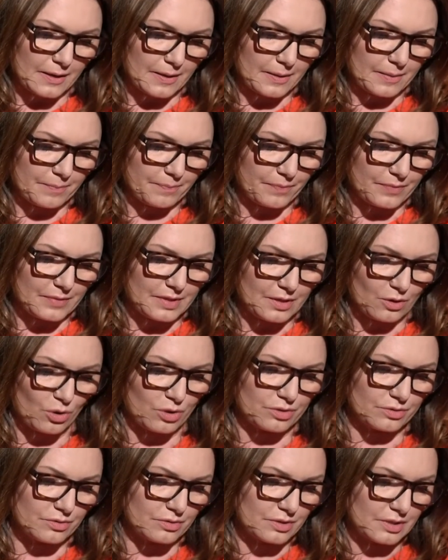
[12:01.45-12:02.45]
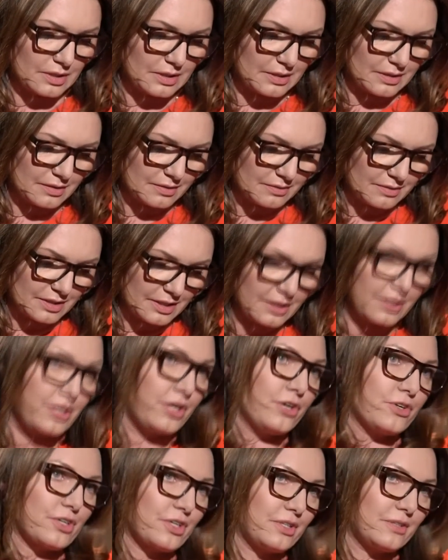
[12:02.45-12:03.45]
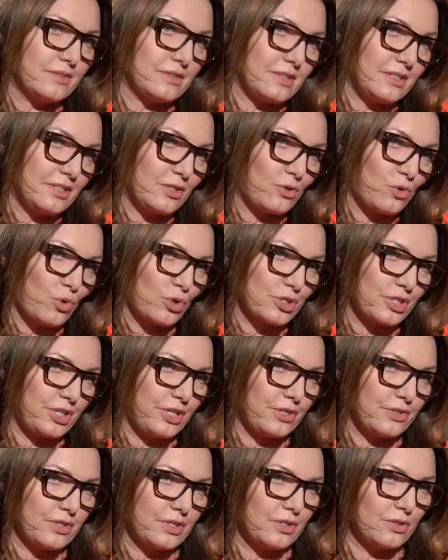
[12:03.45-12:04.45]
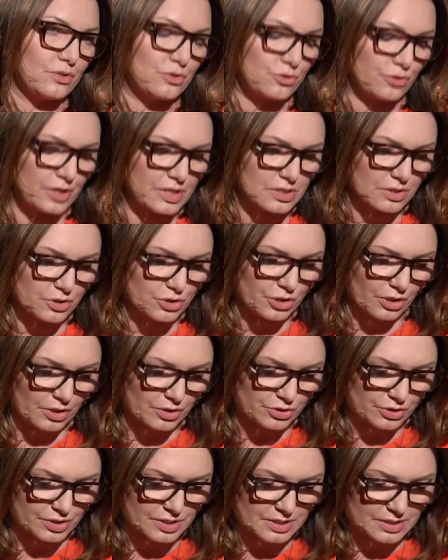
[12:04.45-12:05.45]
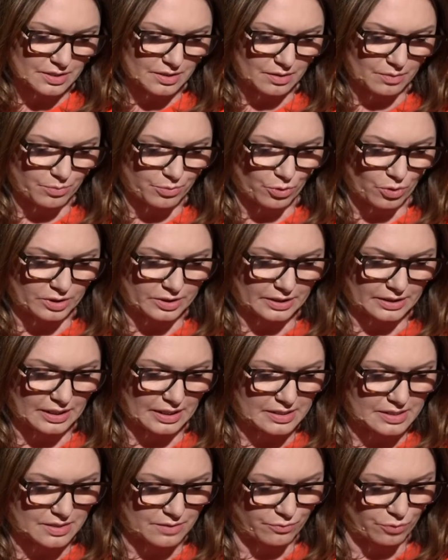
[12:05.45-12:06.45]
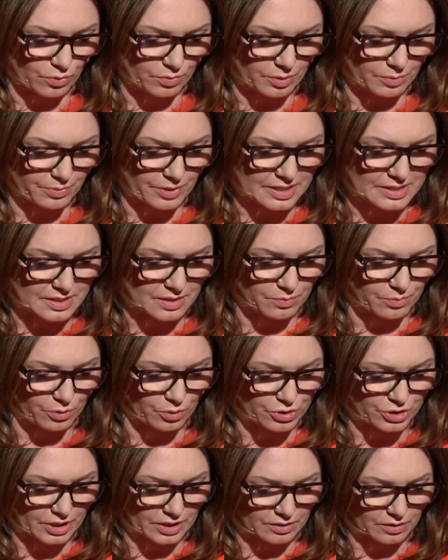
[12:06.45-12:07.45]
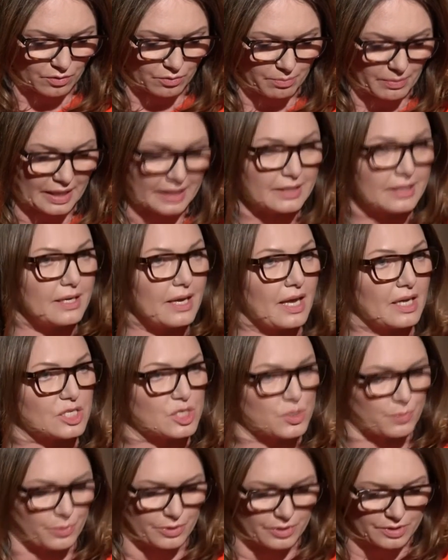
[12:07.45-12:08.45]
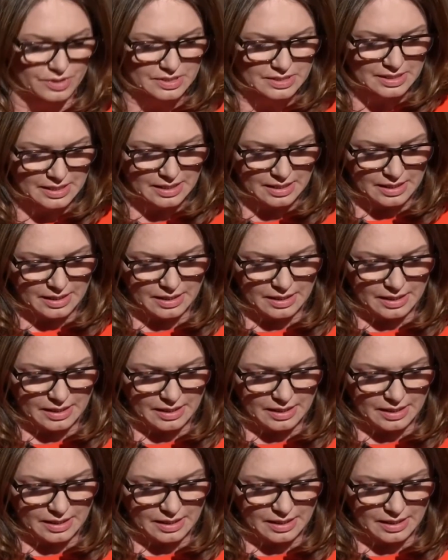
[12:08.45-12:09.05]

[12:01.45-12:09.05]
Um, on uh, the hearing, in the court hearing mm. on treason charges uh, brought against the former president Poroshenko, many experts